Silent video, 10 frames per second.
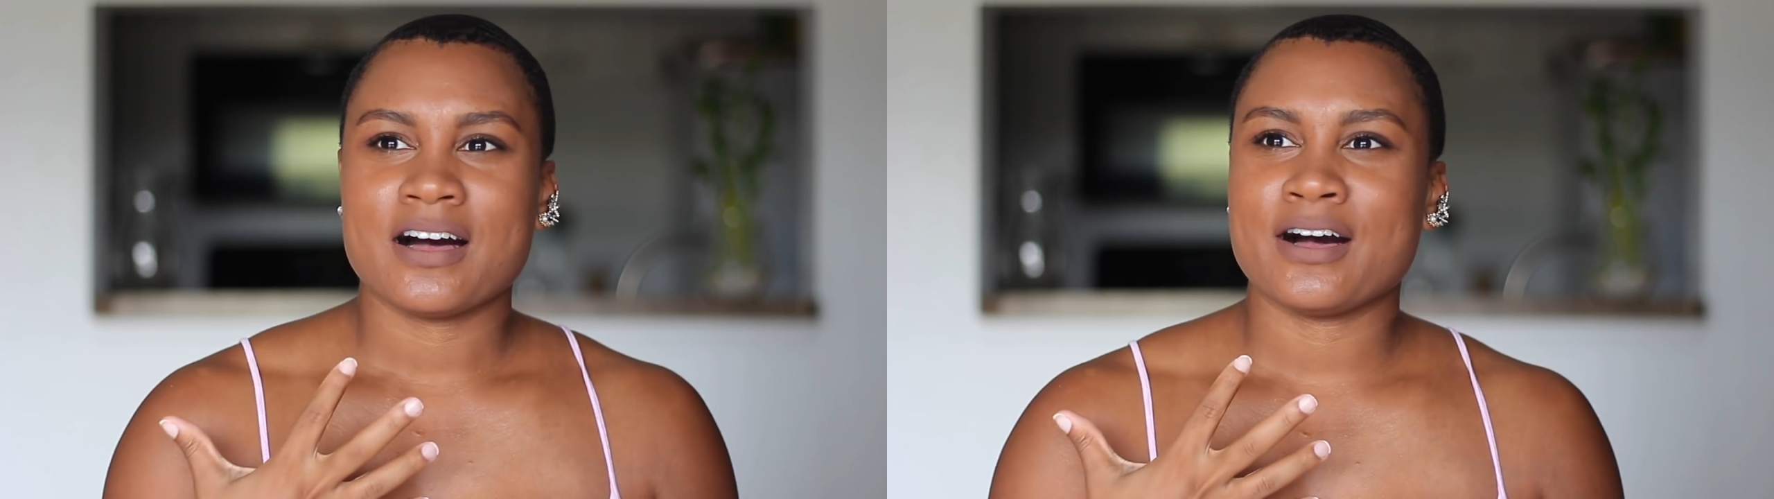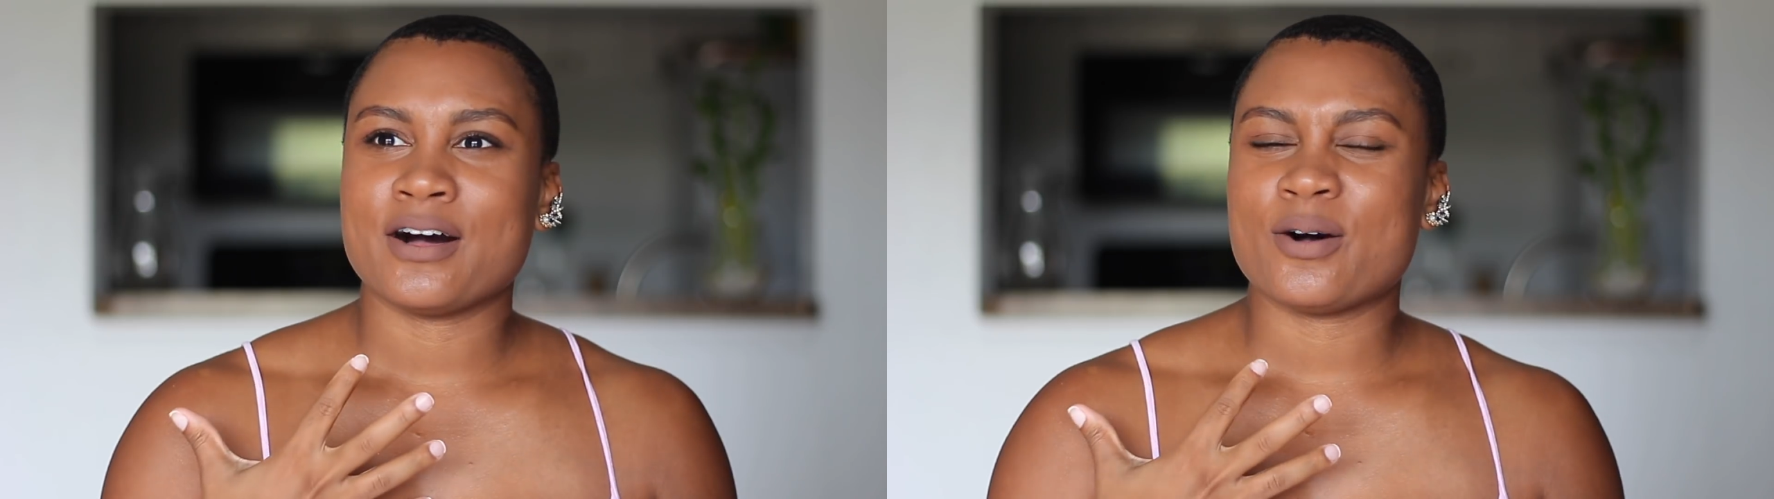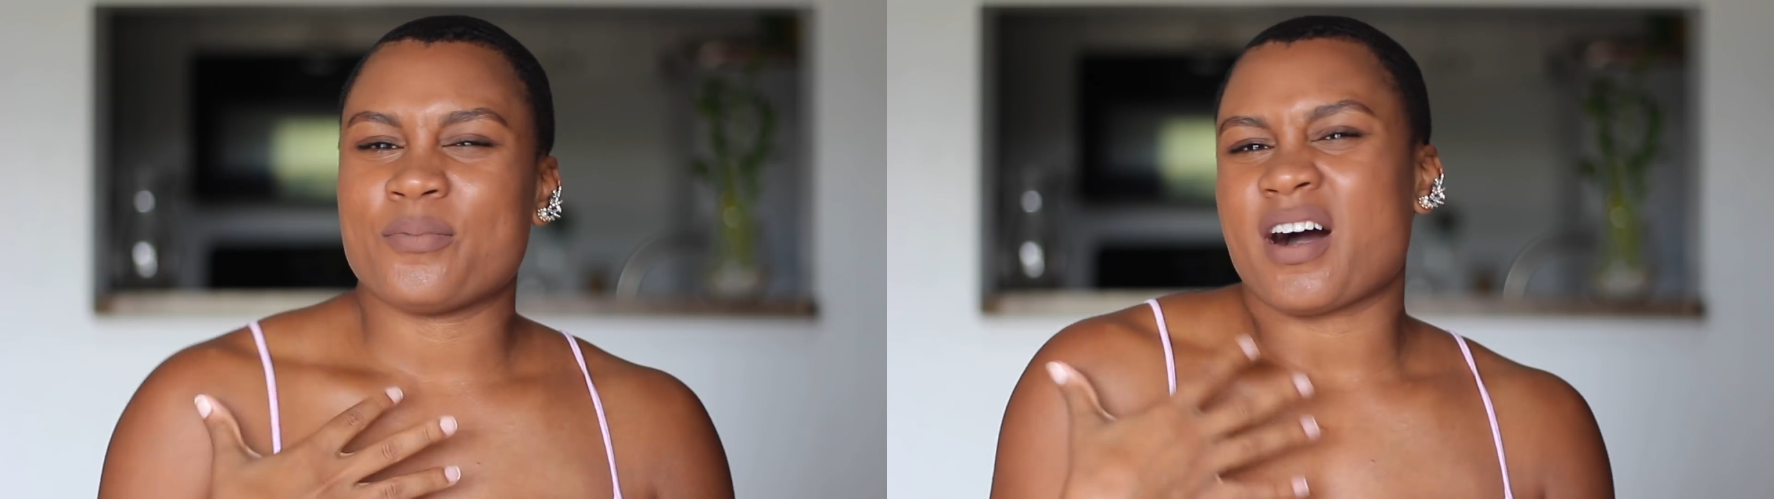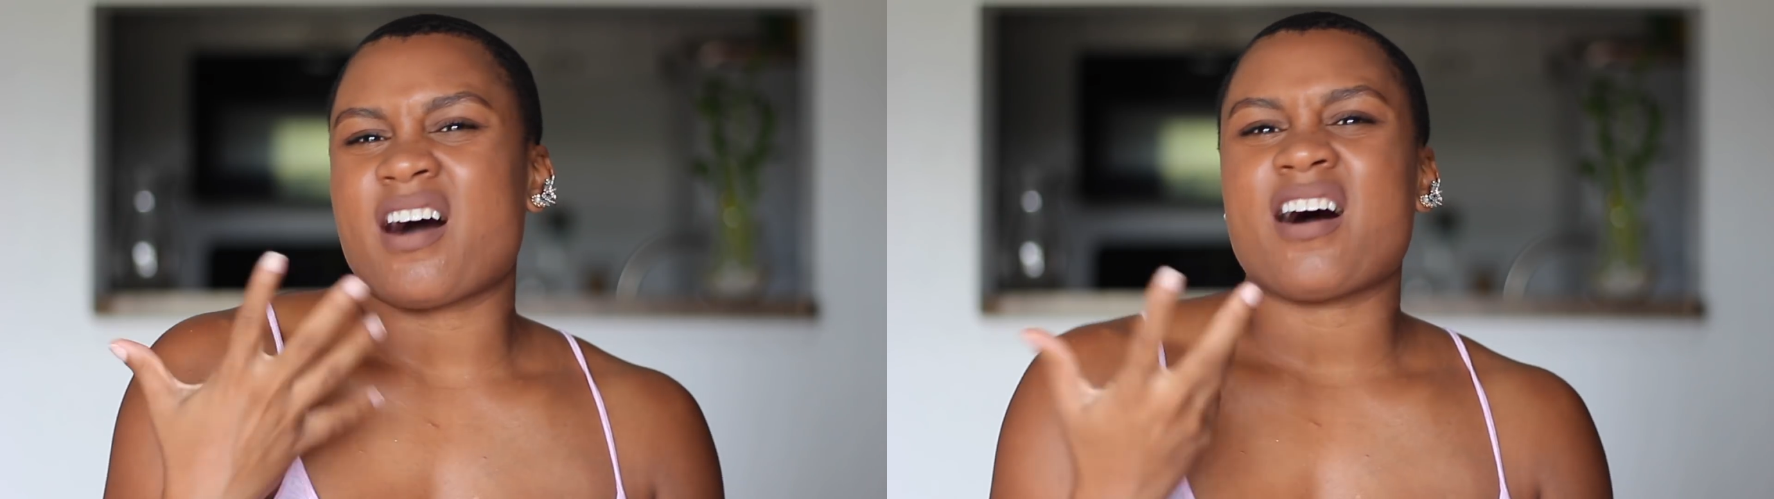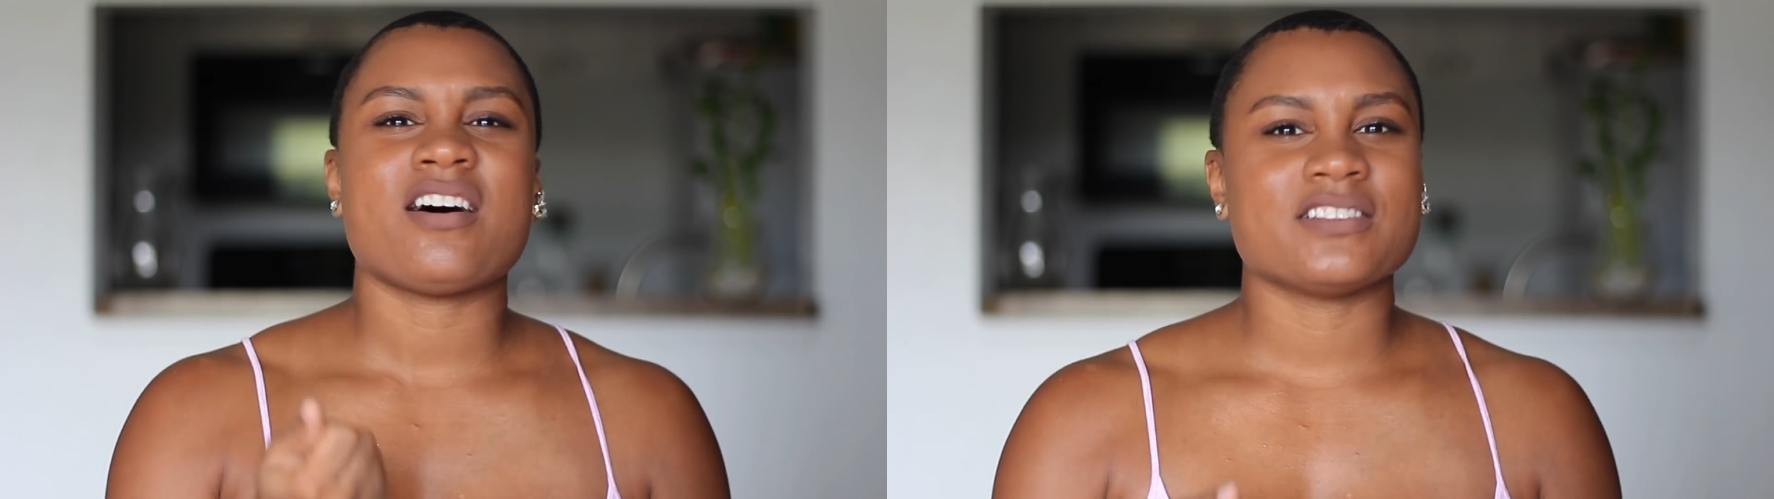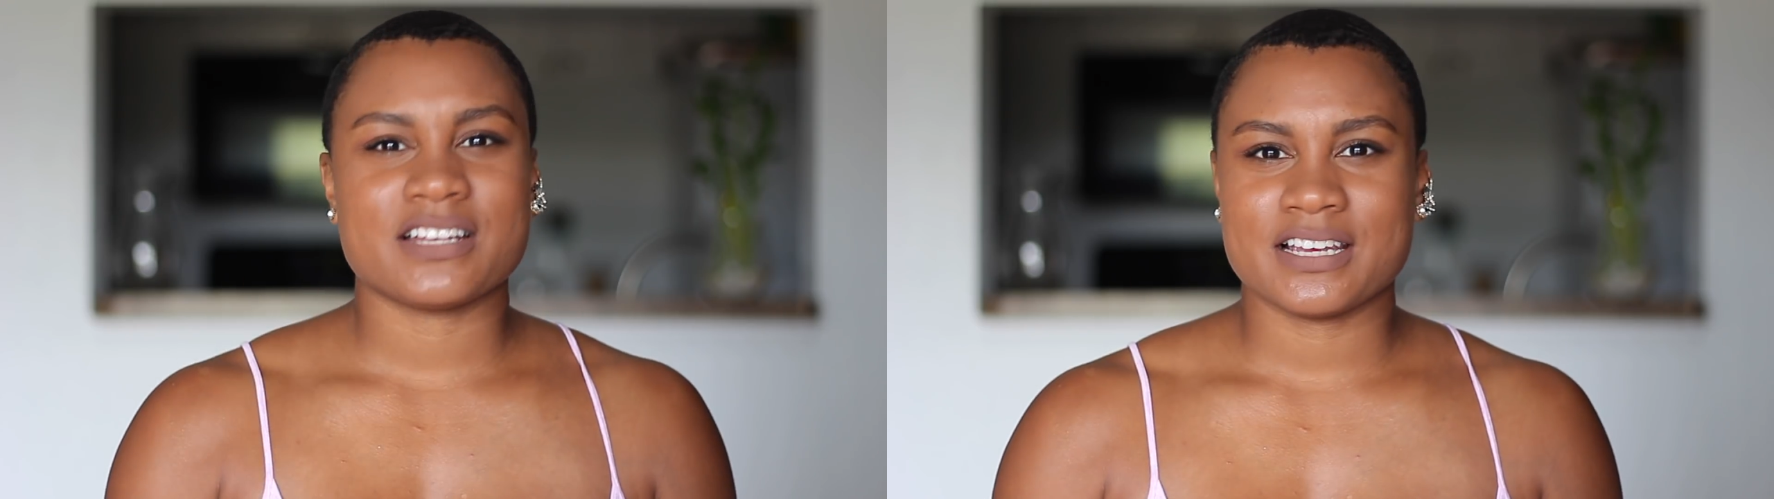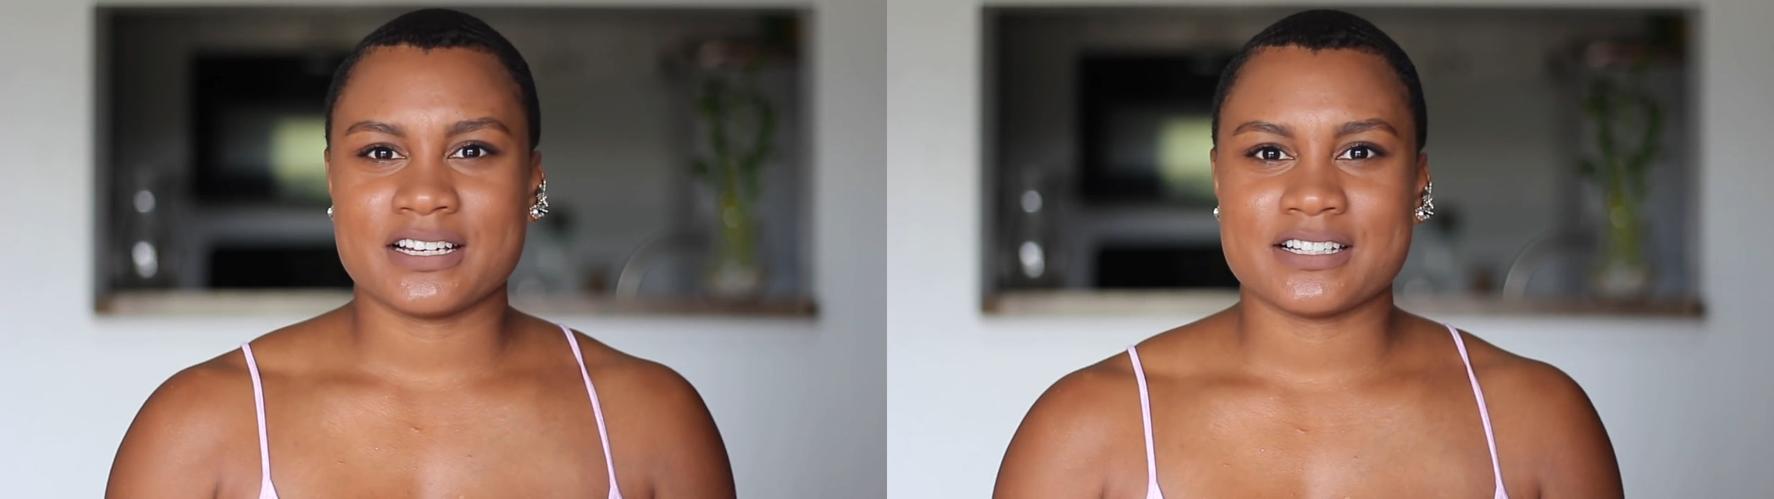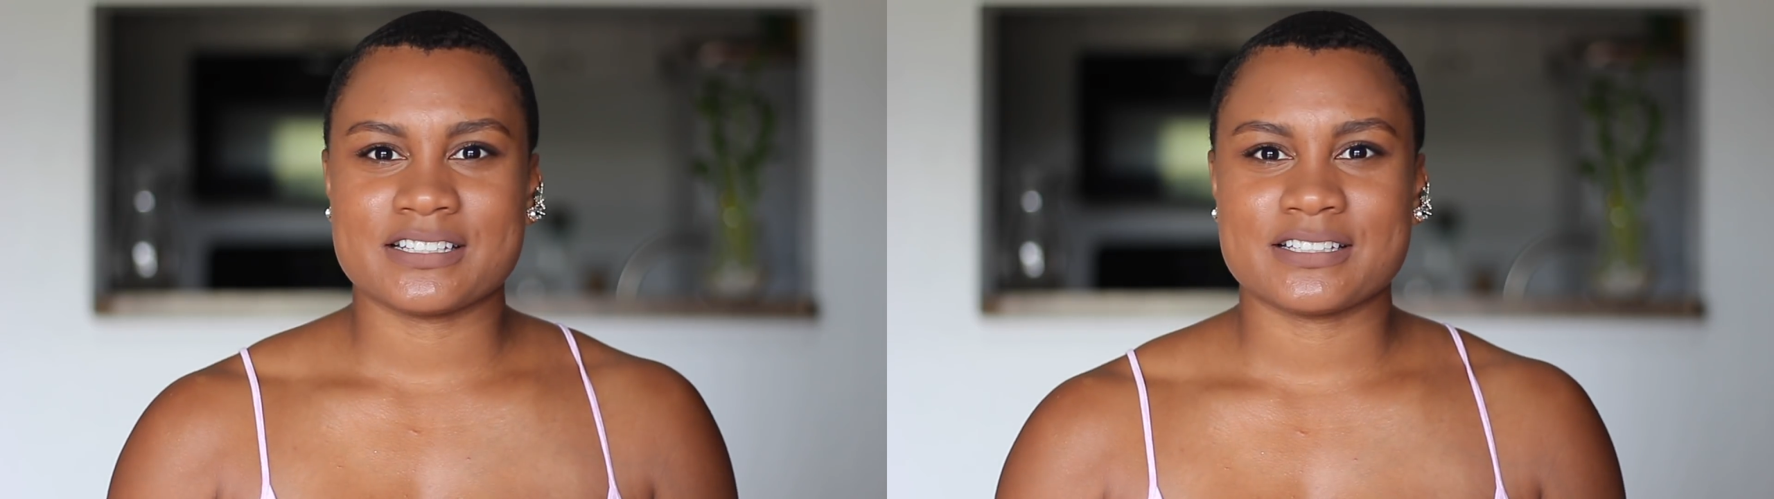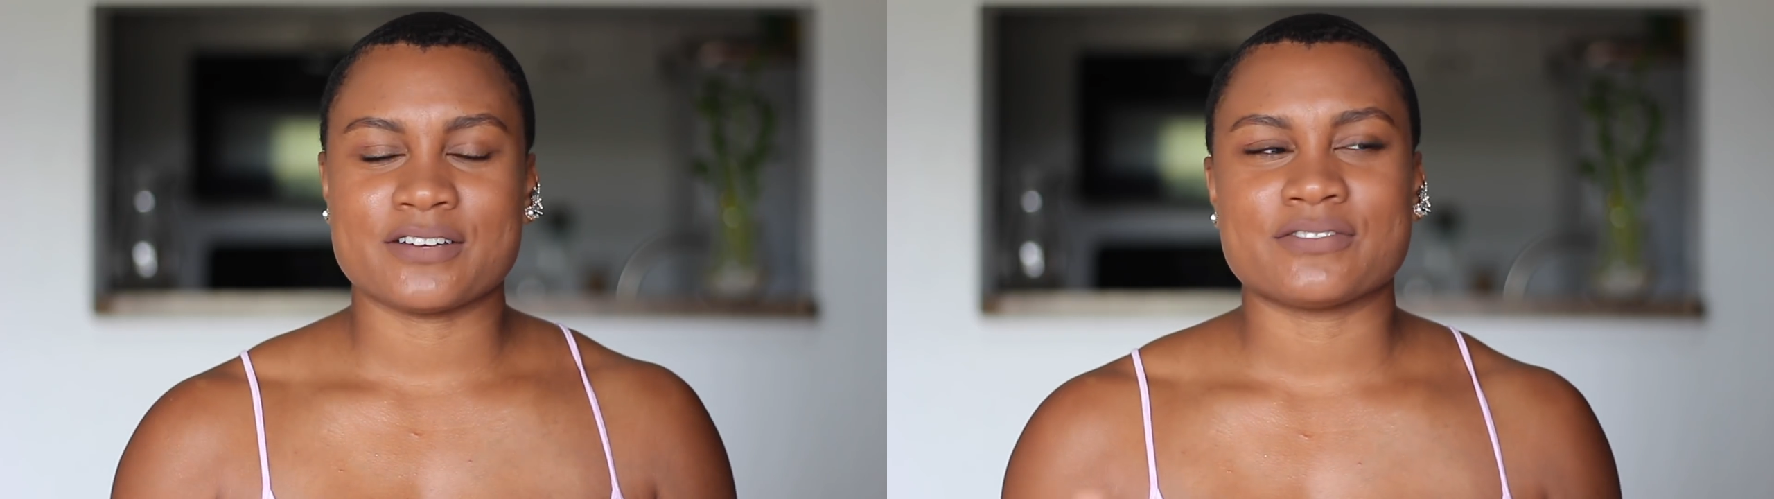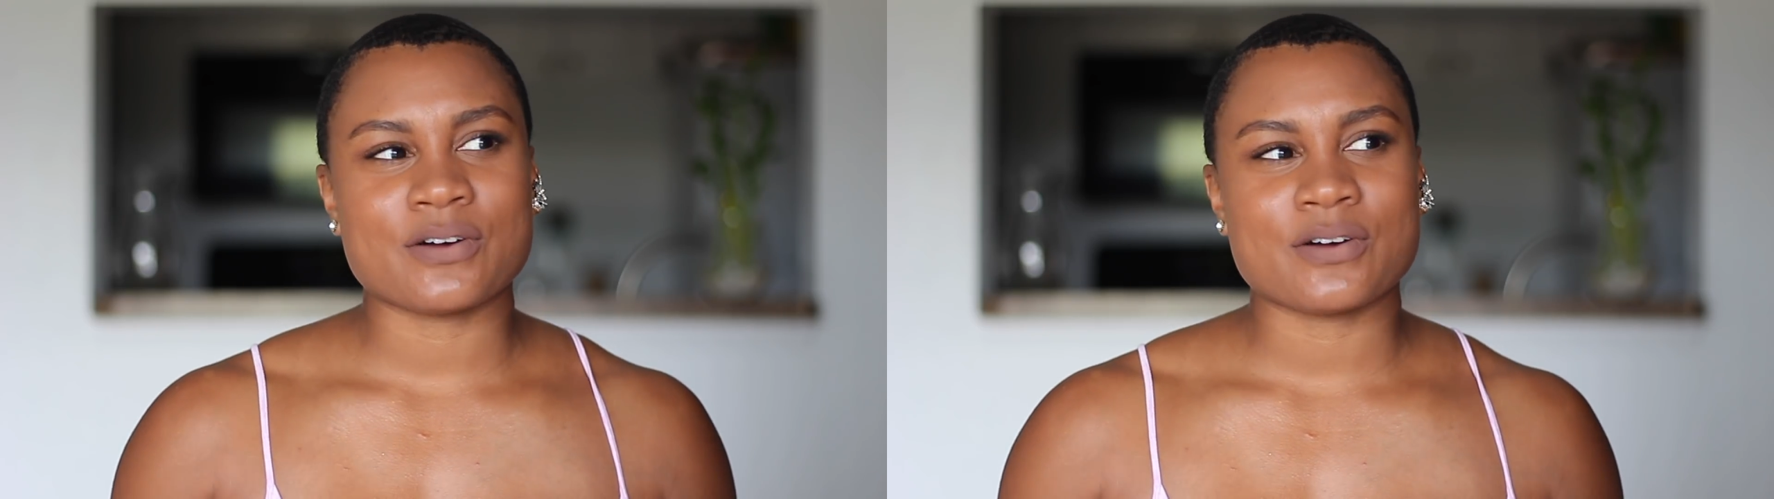All of that good stuff.